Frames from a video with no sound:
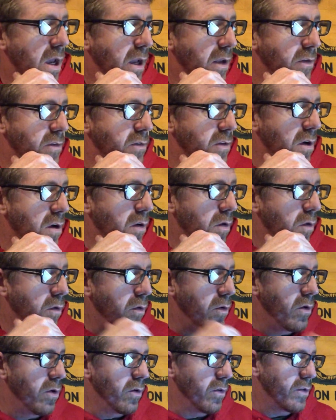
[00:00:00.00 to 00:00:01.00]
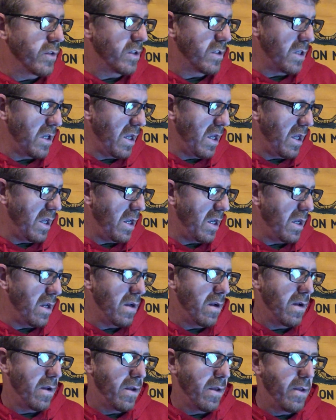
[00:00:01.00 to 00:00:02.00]
And so you'll
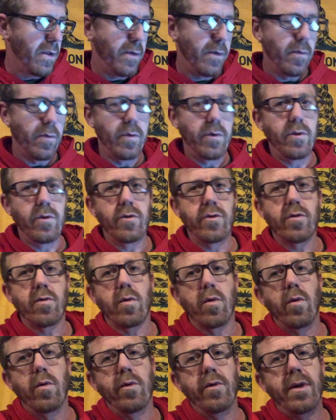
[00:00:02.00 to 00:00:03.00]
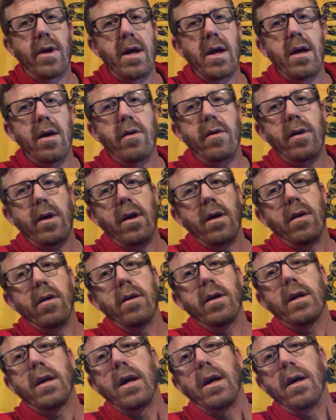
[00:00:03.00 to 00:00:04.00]
see when you scroll down
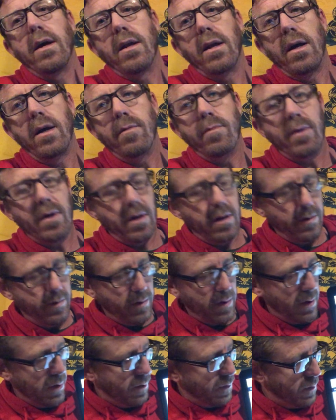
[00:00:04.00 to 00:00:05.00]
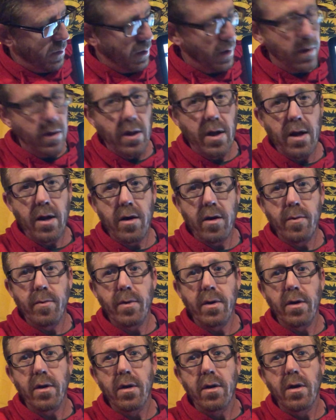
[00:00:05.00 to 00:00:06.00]
here, again, I apologize for the glare,
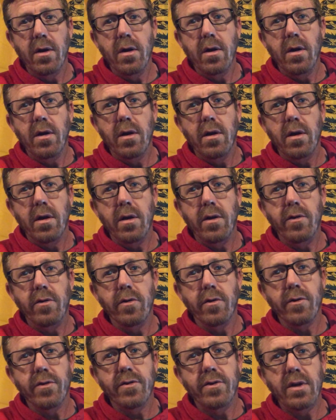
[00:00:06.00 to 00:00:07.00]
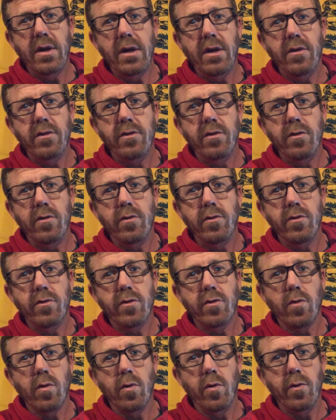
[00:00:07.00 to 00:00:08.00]
but as you'll see as you
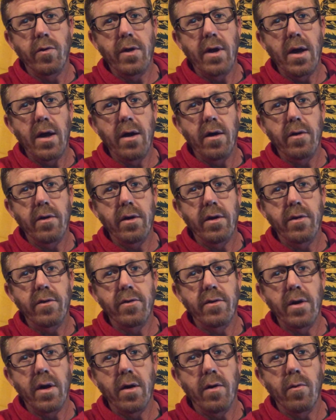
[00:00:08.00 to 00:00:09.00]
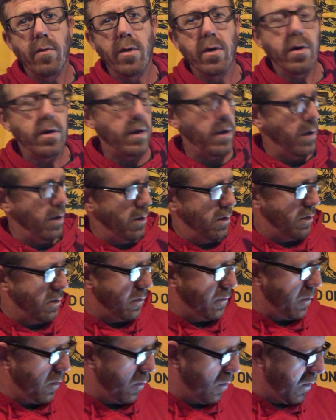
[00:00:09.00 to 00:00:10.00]
scroll down, and it's not working, because
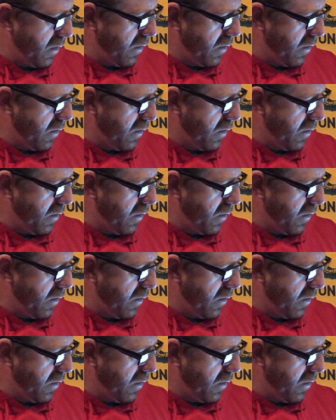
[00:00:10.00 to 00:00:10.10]
if it